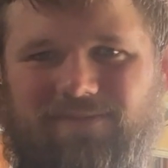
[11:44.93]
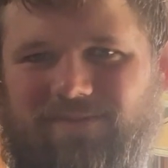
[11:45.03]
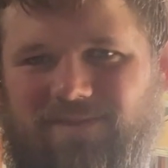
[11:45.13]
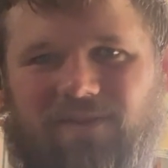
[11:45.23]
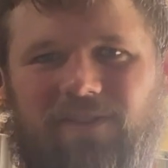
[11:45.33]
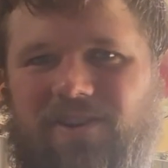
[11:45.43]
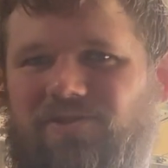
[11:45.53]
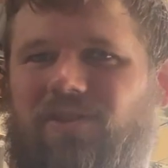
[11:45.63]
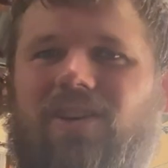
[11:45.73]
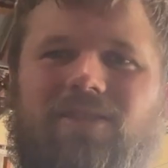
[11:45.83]
It's a fun
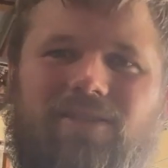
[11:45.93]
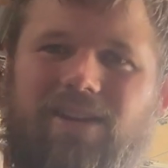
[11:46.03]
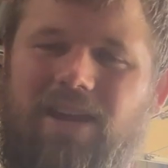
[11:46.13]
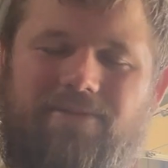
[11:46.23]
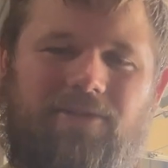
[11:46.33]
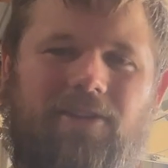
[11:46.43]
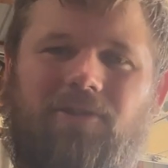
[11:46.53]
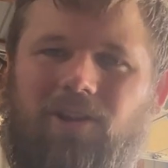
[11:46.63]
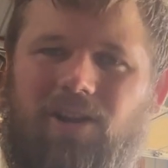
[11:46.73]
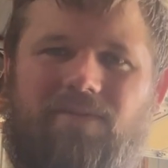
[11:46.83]
truck. It absolutely
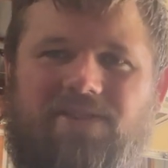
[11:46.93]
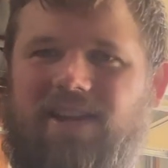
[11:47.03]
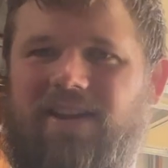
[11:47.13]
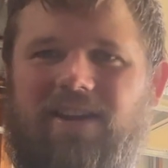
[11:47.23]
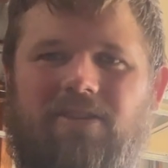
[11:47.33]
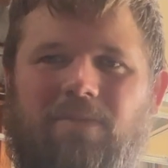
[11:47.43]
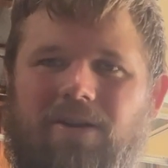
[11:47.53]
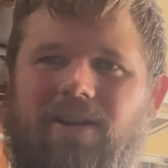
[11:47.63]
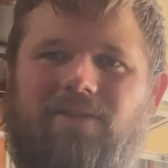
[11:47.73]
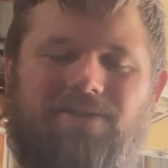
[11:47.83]
loves second gear
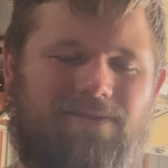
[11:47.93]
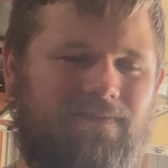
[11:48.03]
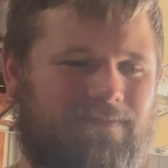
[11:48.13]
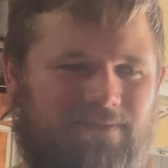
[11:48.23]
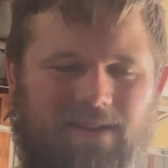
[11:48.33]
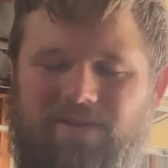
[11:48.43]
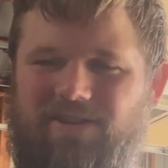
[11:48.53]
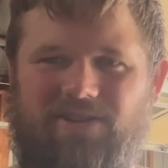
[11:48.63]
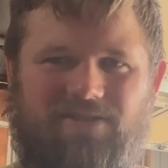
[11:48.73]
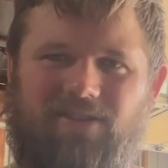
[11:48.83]
burnouts. I mean,
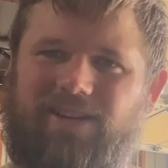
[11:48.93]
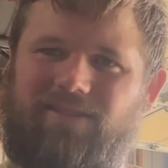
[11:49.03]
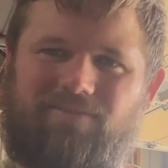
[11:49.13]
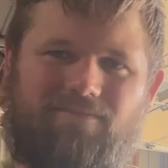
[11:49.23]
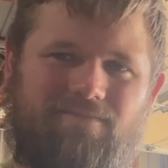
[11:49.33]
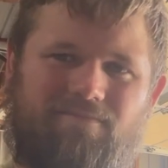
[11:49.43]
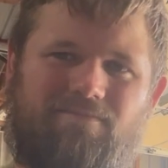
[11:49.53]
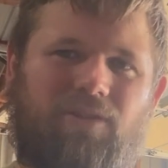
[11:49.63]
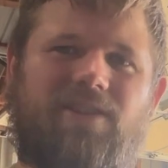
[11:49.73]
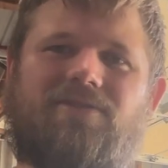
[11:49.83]
just like
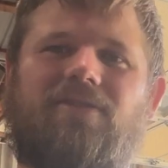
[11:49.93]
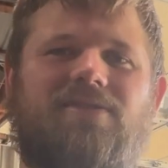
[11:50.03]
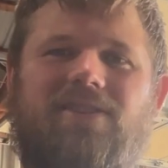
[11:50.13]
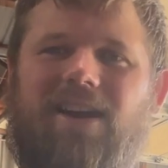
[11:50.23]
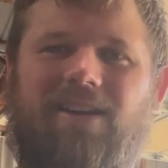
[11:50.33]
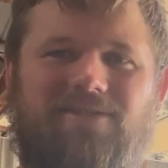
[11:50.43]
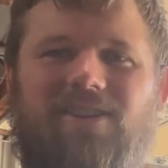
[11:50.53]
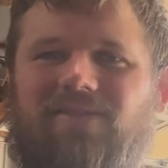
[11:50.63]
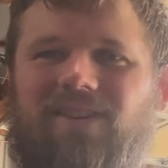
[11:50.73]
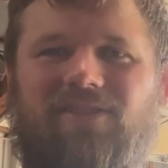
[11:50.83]
blisters the tires
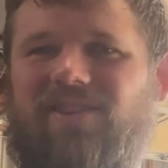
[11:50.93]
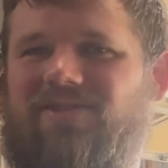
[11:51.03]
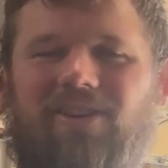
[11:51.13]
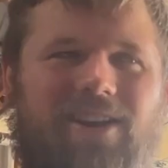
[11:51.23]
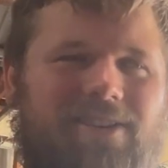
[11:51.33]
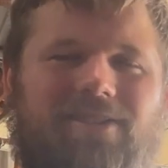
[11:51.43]
off of it. It's great.